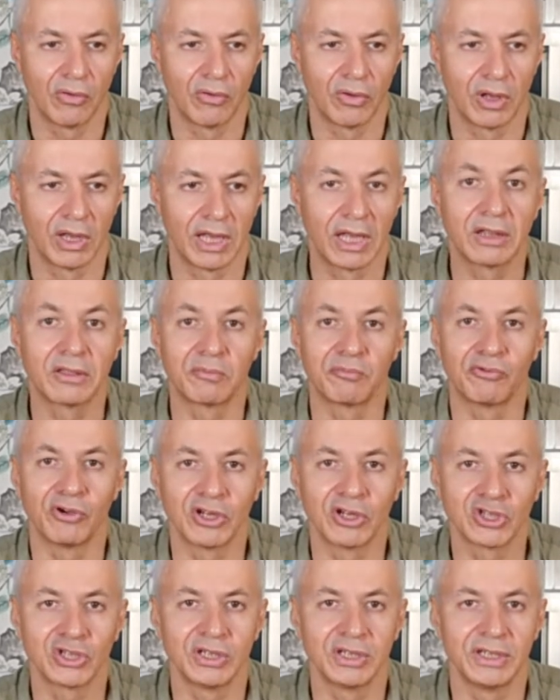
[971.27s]

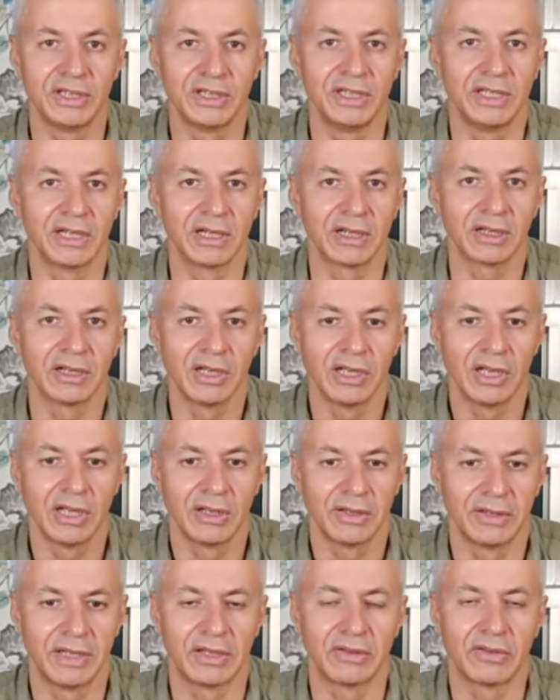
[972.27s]
expression here
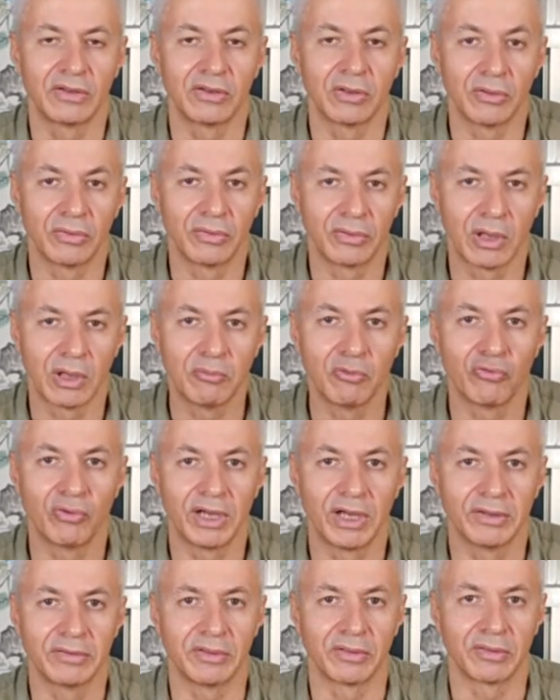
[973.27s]
that
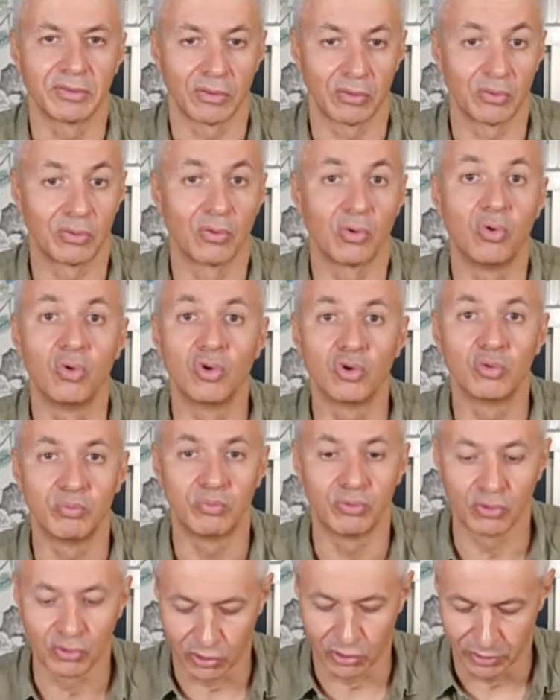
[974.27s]
summarizes the whole
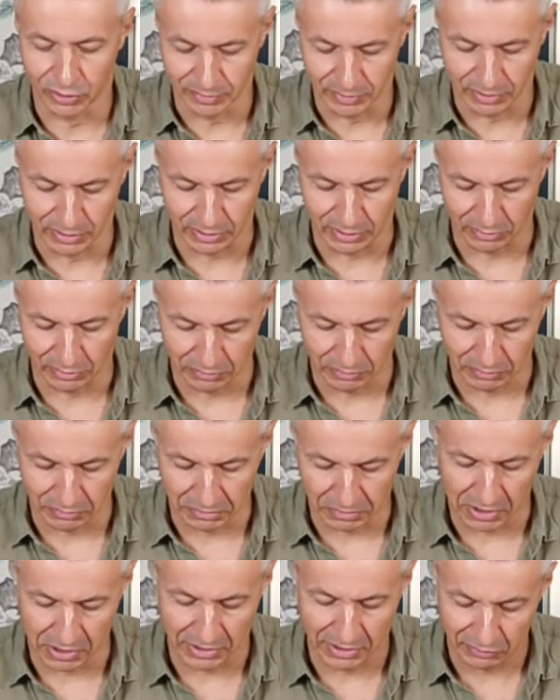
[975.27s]
book,
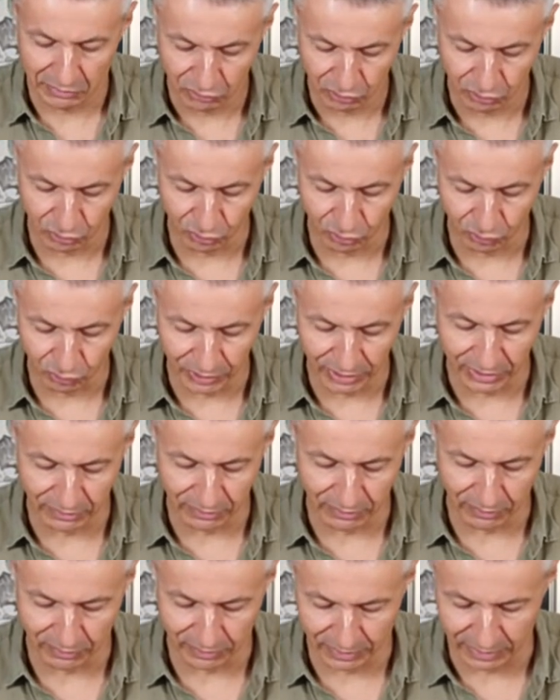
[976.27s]
to drink the
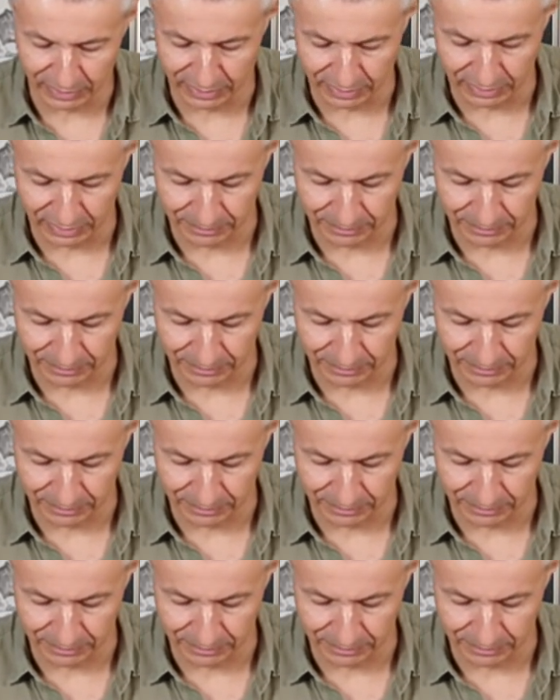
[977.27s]
Seine.